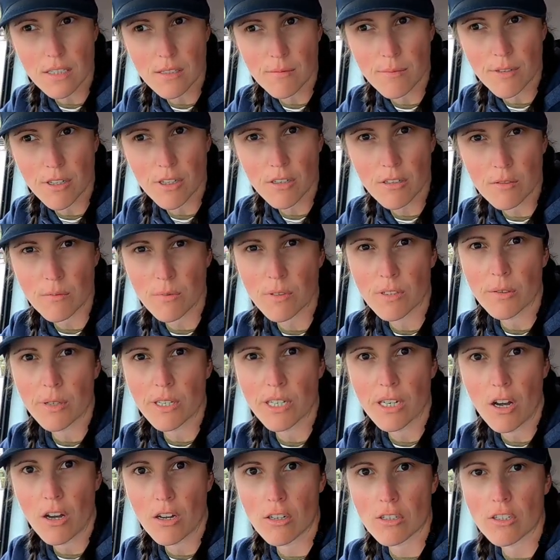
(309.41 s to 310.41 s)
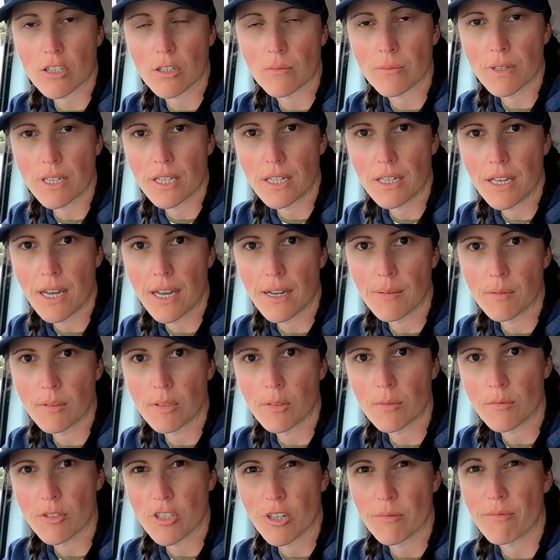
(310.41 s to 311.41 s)
it's because we're doing our shopping and we're
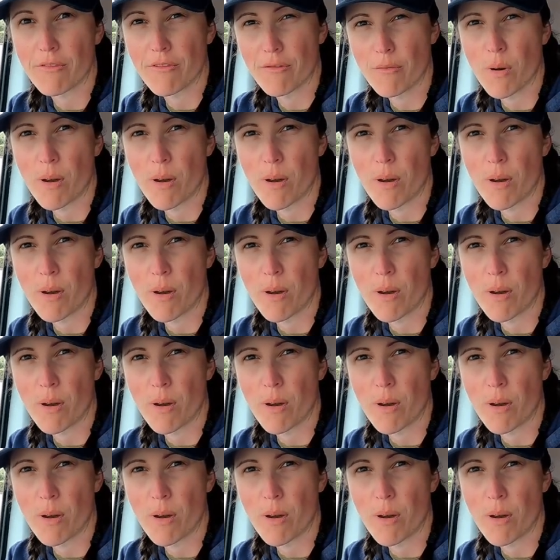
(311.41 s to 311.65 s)
doing shopping